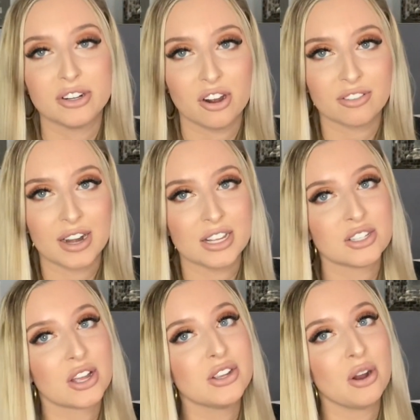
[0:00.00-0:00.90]
already so
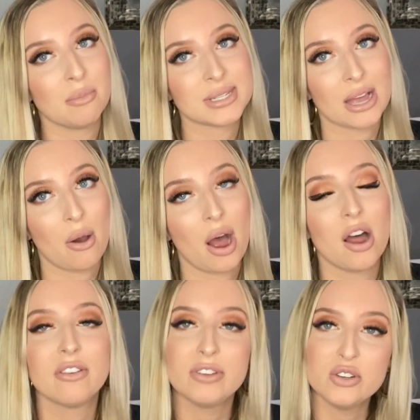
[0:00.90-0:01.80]
that you don't miss out
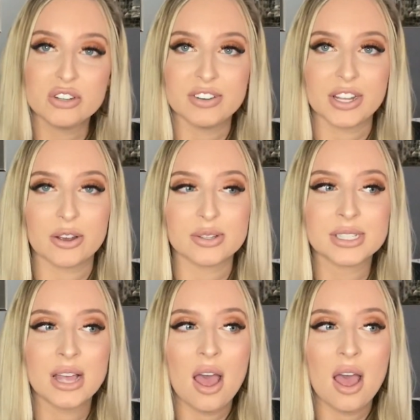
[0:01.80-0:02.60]
on future videos.